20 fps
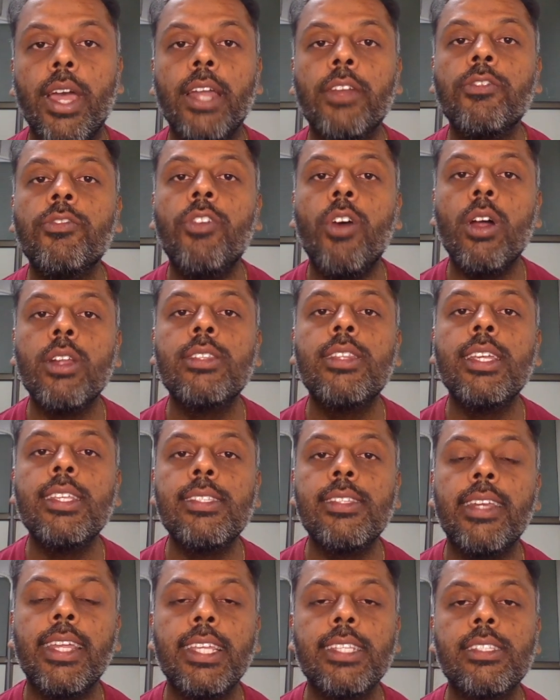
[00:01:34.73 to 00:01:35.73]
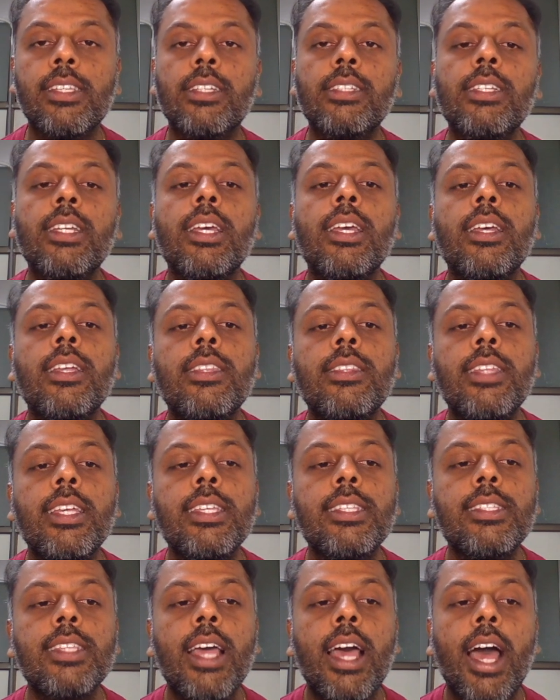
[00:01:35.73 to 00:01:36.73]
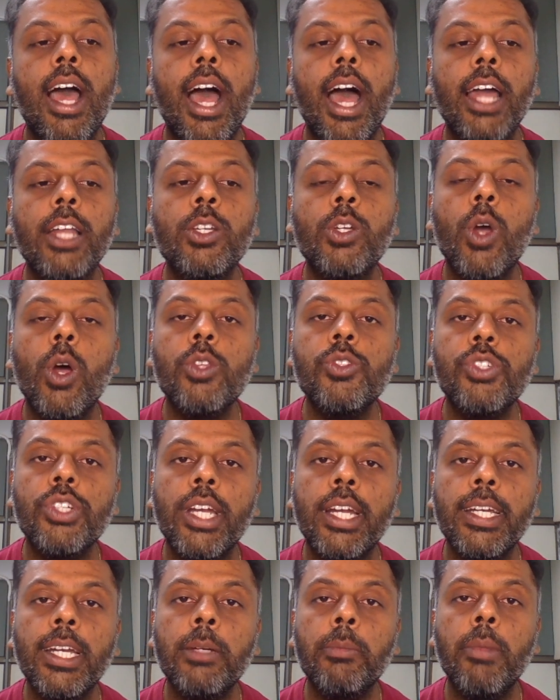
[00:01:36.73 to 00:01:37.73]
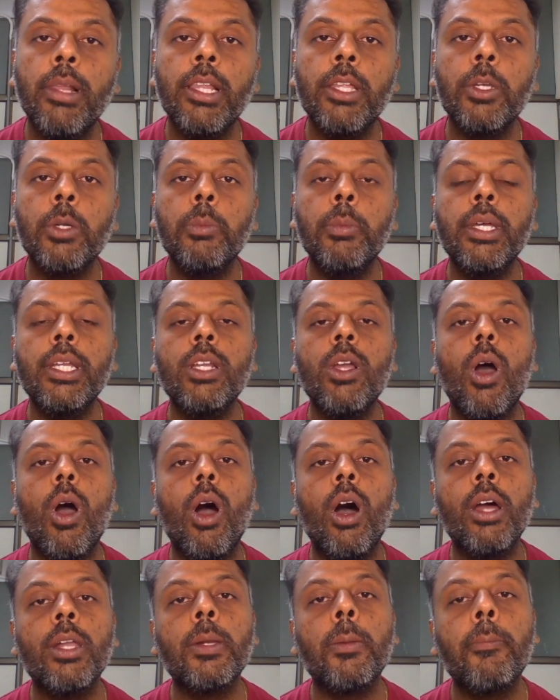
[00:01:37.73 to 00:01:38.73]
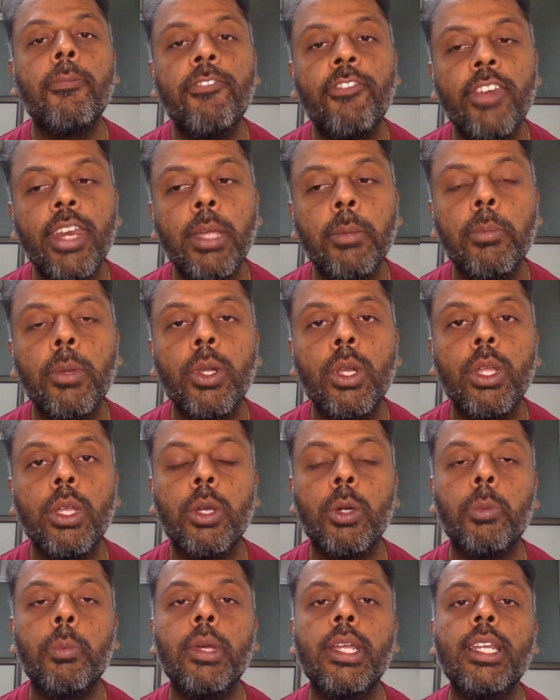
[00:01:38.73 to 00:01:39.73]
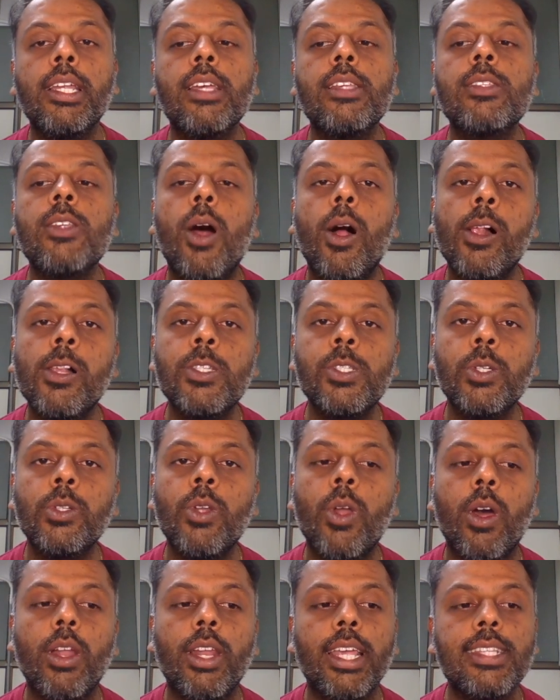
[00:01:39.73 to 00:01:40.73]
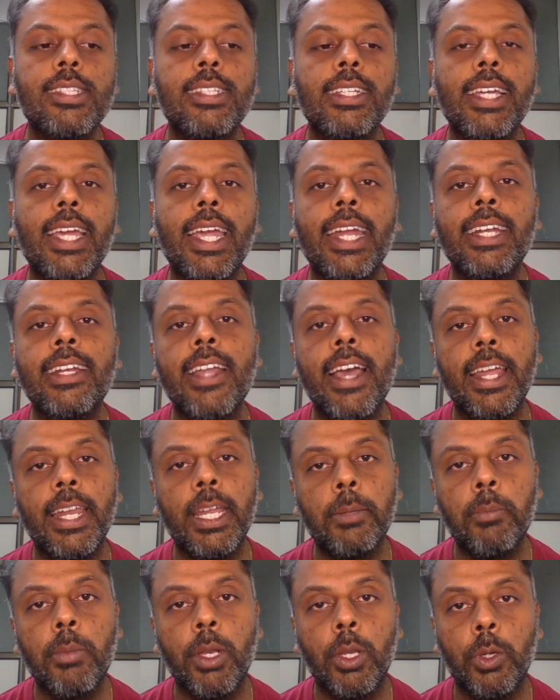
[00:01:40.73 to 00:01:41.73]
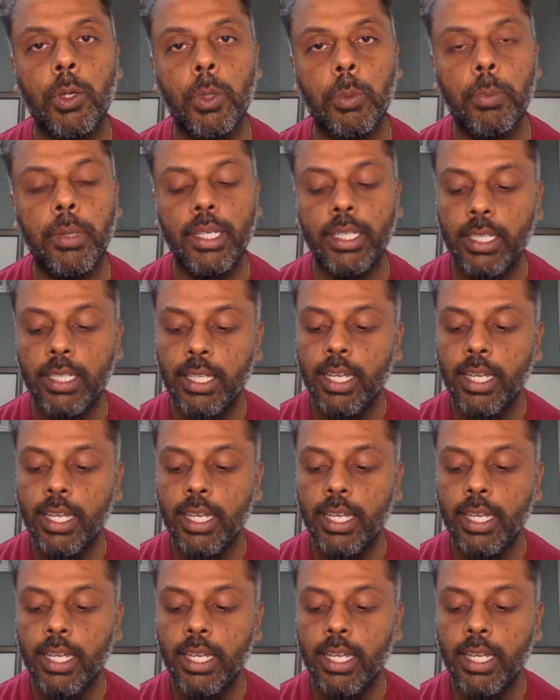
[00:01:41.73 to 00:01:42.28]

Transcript: And for this reason, this unconjugated bilirubin or free bilirubin is also known as the indirect bilirubin.